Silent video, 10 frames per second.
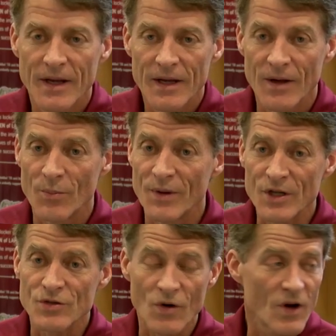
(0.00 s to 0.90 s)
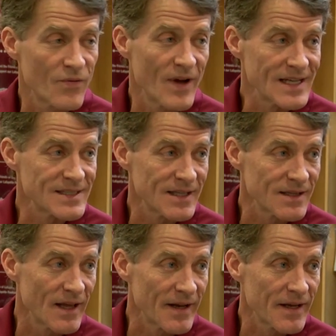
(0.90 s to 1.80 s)
you know, big, strong, fast,
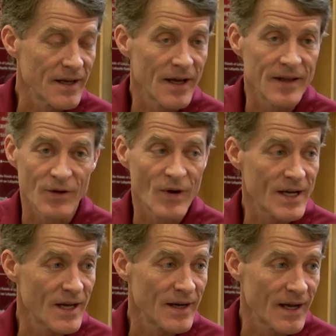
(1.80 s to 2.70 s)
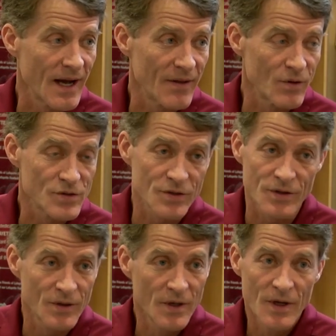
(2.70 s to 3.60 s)
athletic, and the right kind of guy. Those are
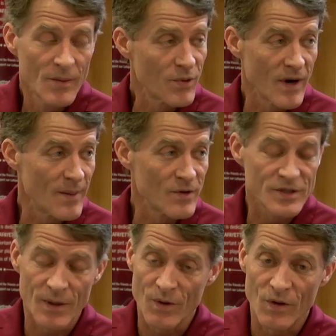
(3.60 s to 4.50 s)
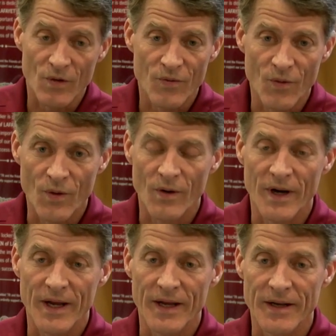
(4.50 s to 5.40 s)
the parameters that we look for,
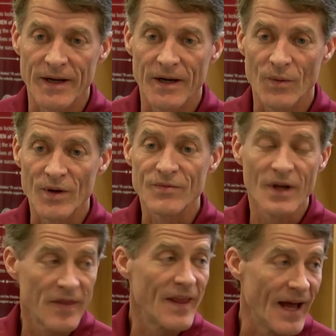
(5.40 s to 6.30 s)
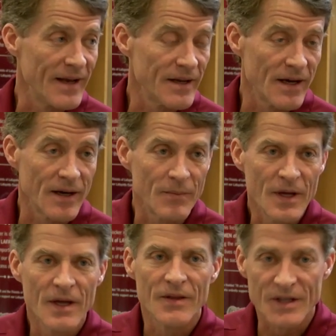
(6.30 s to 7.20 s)
and uh, we've done that. Uh,
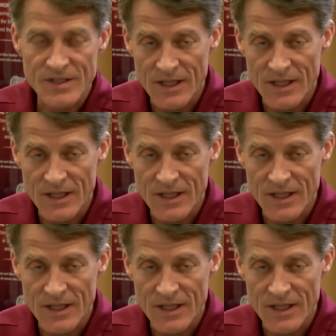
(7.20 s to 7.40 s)
this